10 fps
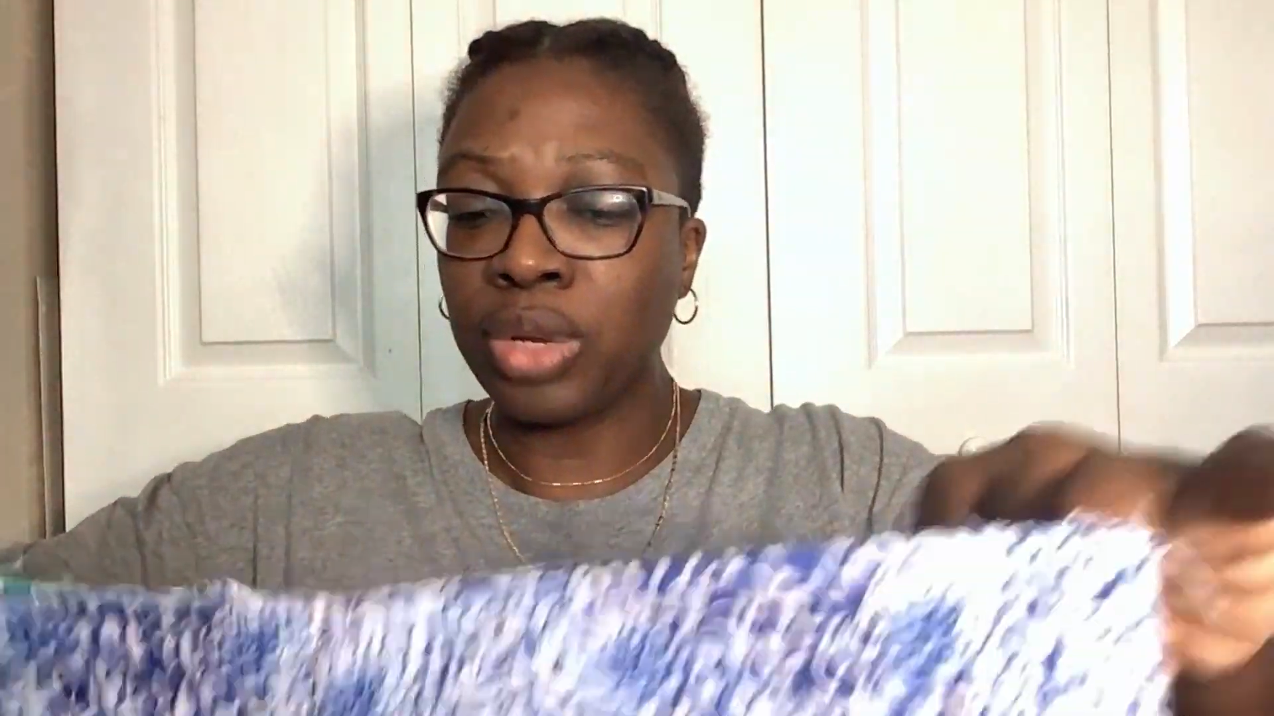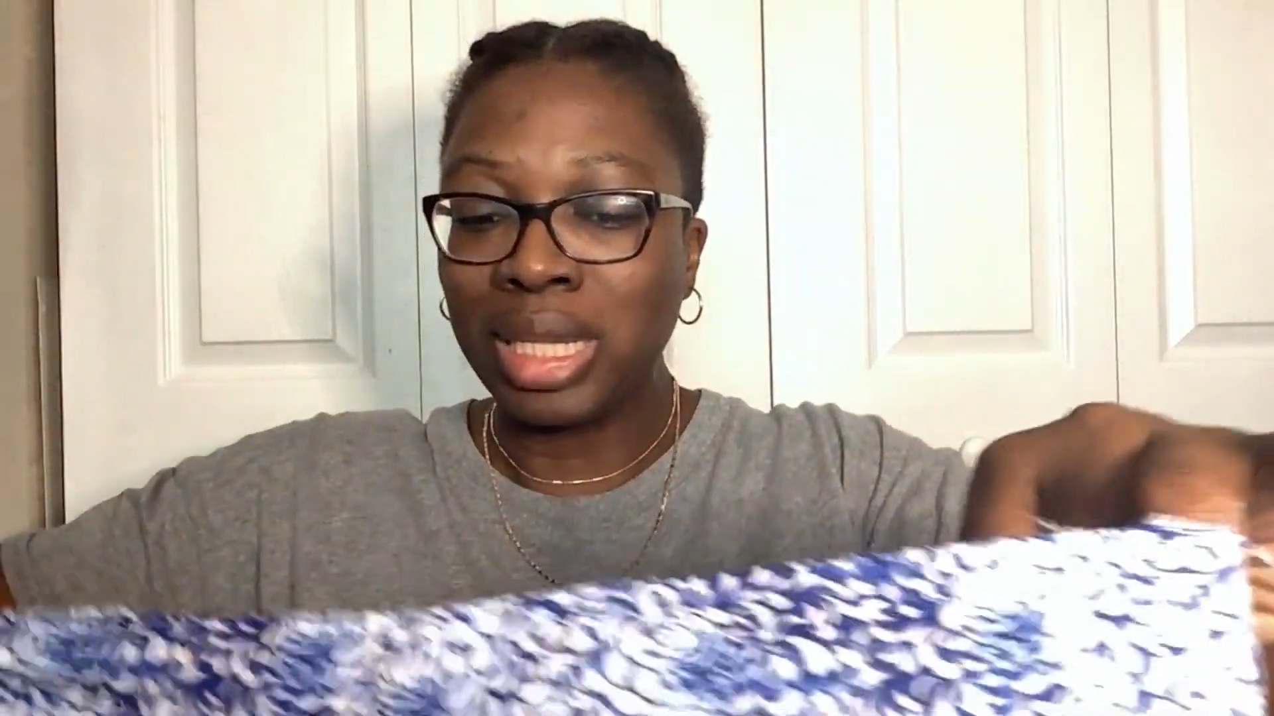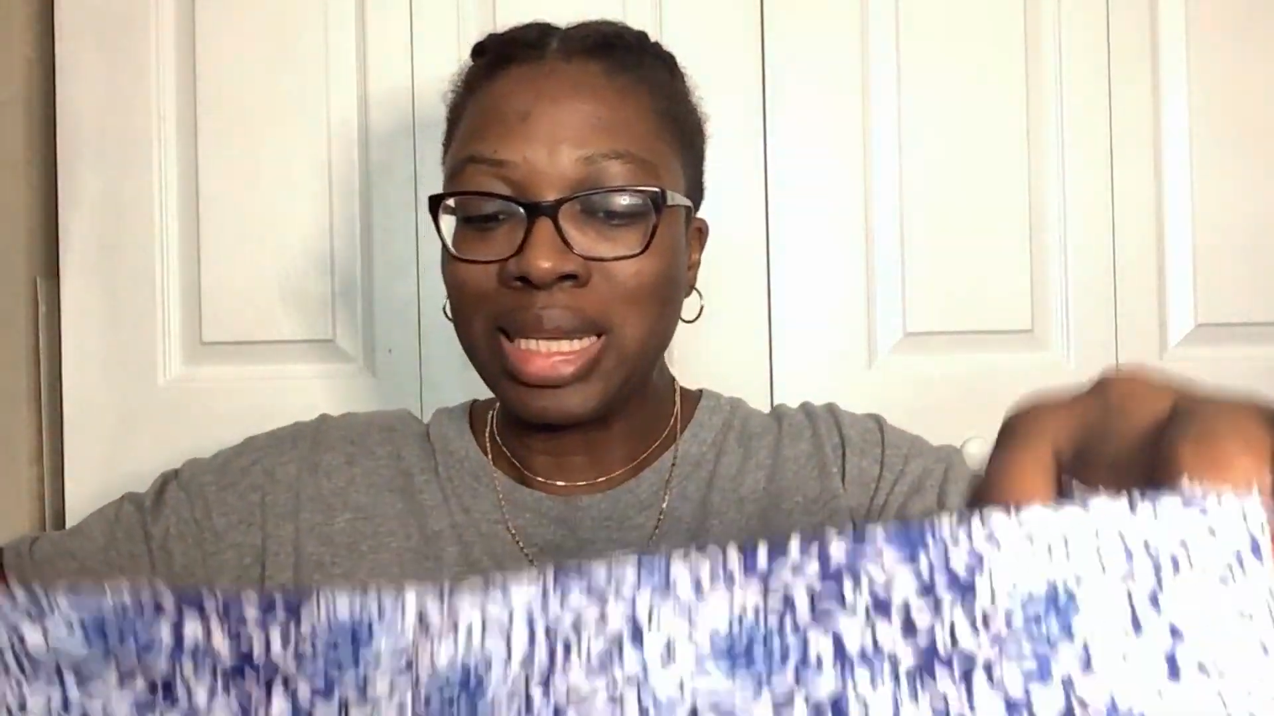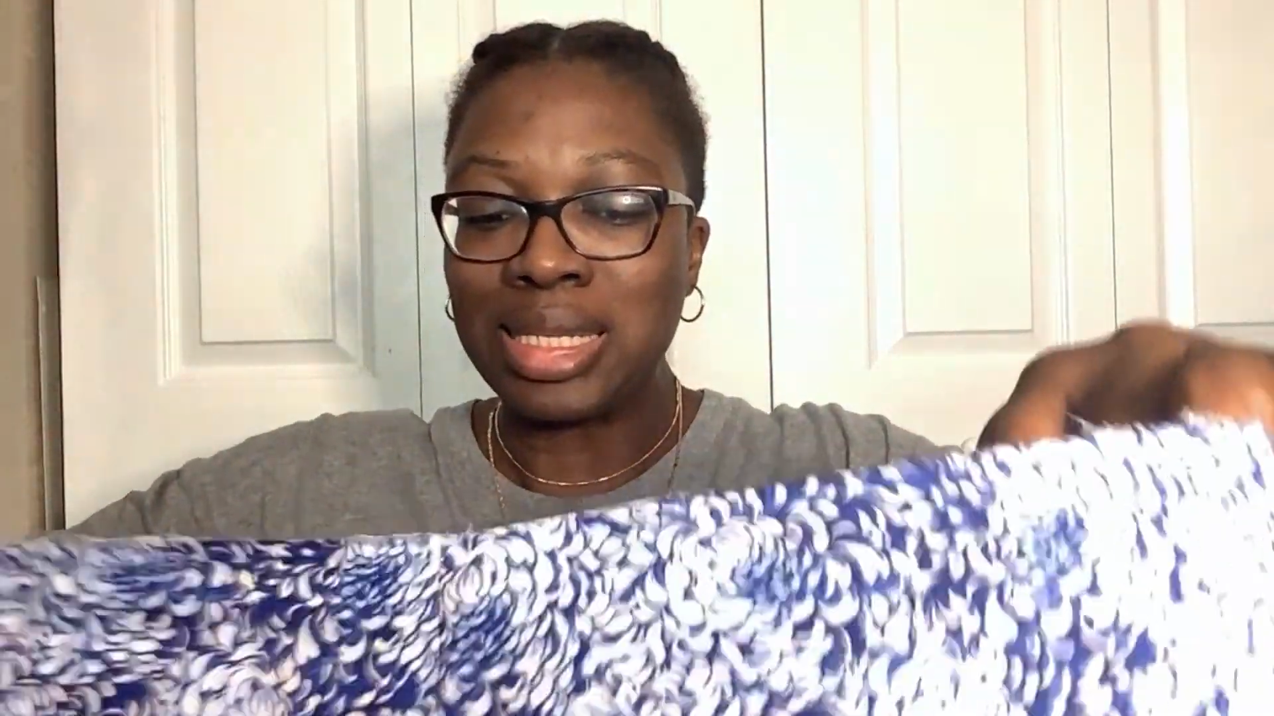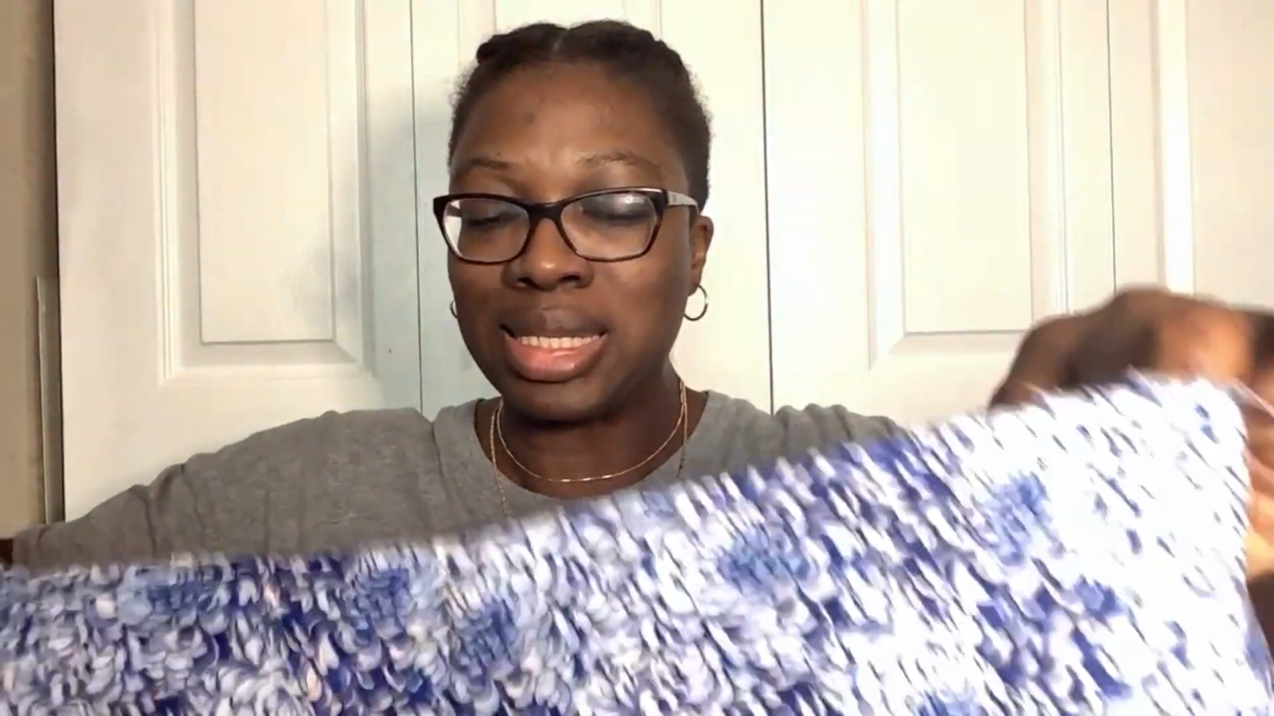
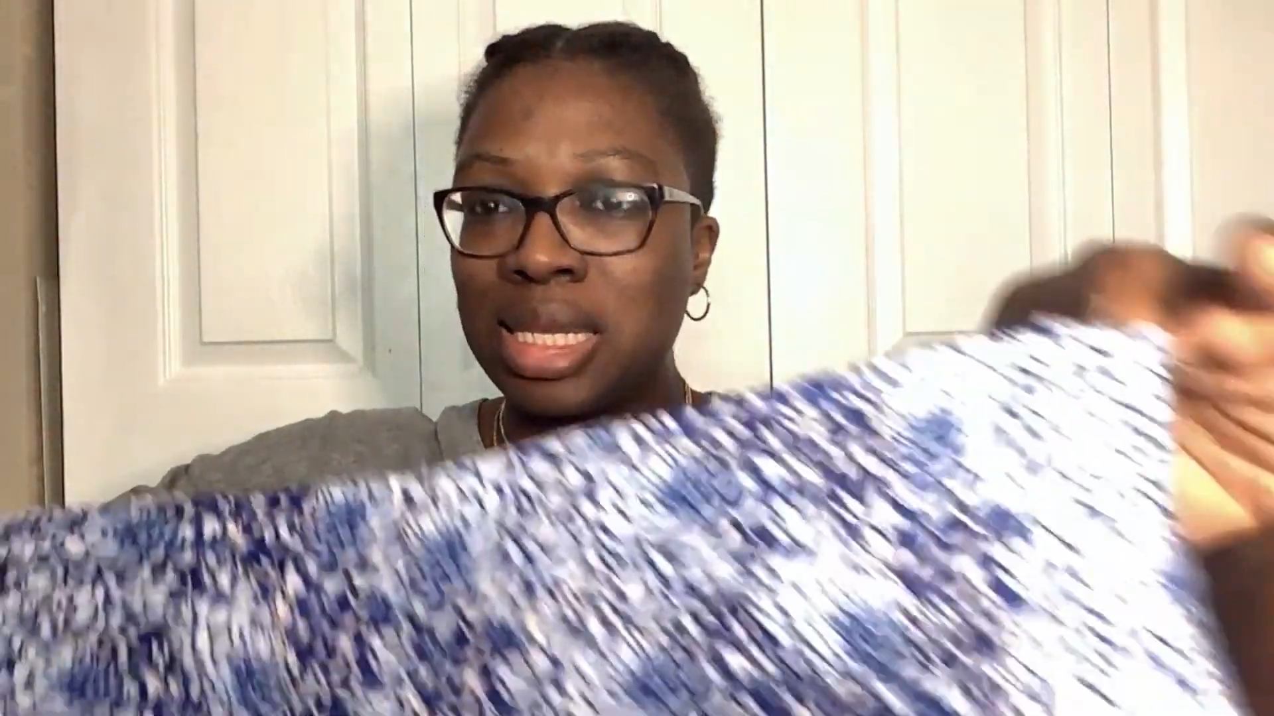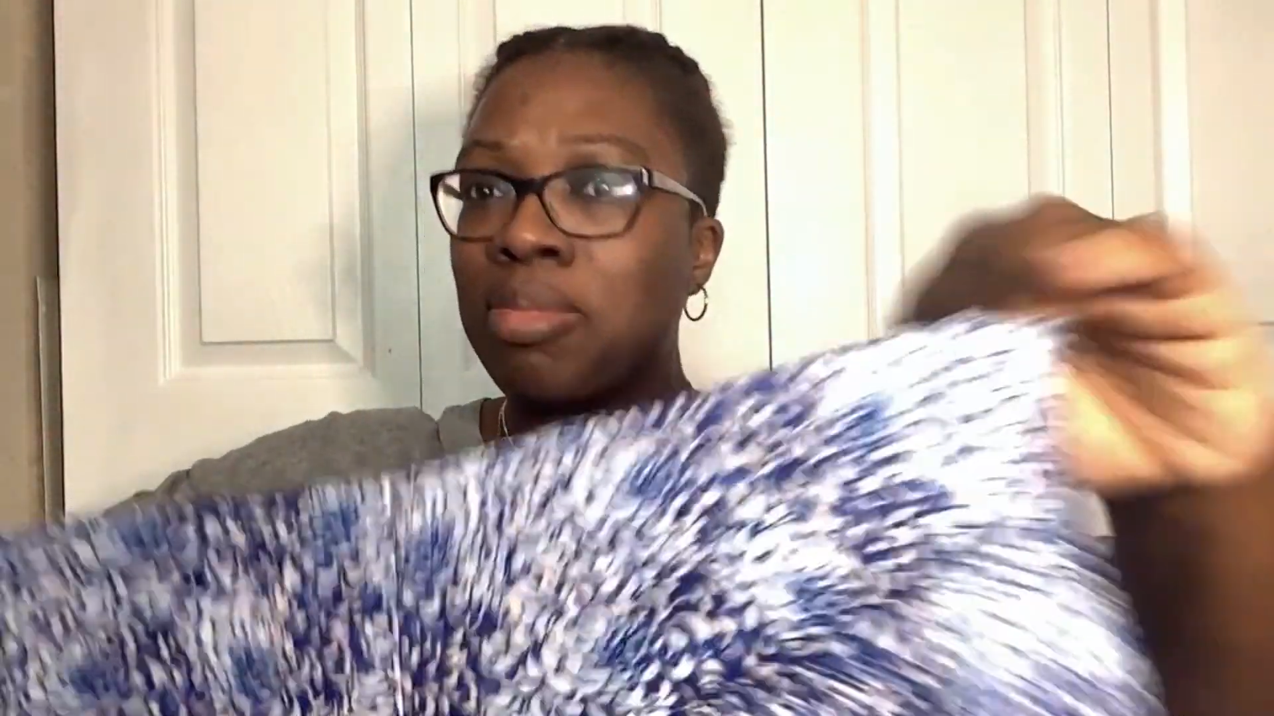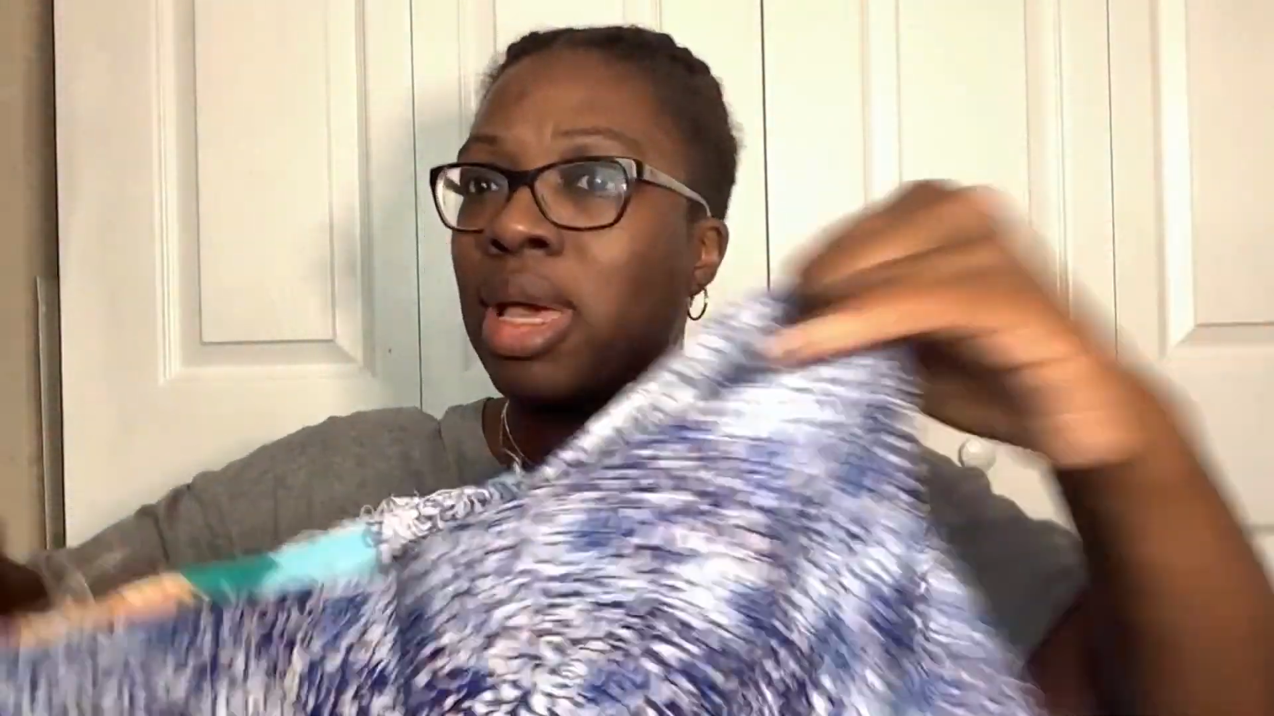really see